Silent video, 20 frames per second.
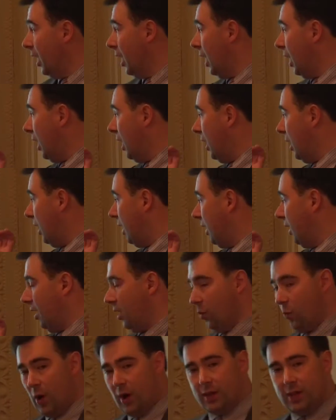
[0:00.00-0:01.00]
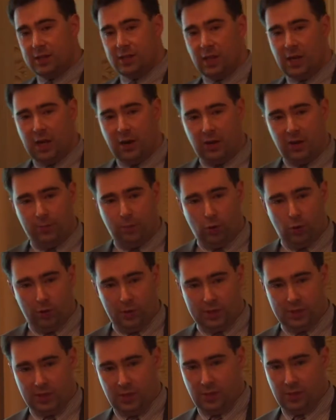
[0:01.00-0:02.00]
One is the current
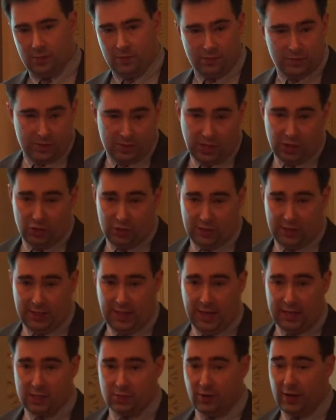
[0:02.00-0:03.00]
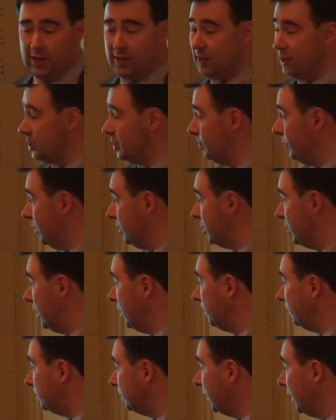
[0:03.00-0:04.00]
policy, such as the tax rate, it's
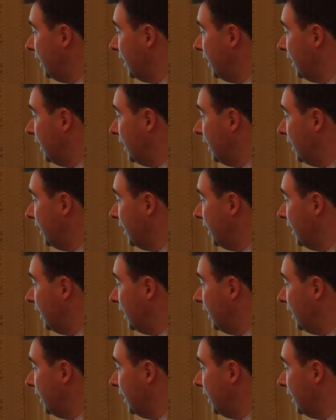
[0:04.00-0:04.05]
PT,